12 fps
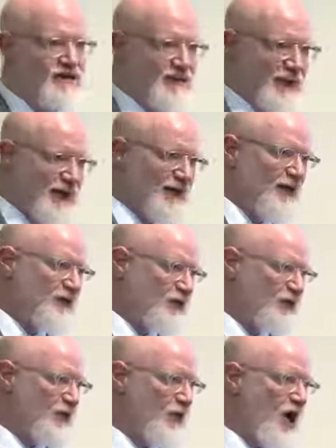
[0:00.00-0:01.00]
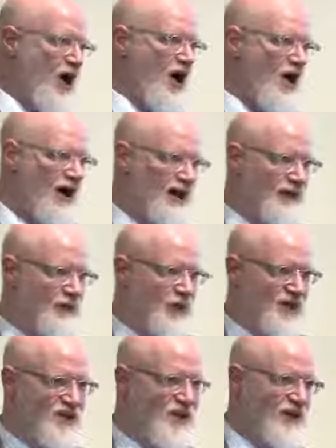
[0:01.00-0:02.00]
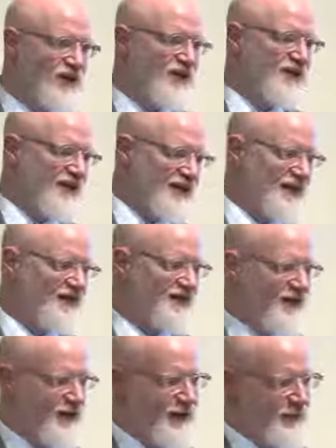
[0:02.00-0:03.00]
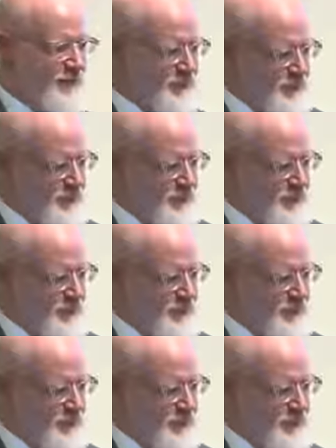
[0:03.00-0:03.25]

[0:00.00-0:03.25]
depending on who you are and what's going on at any given time.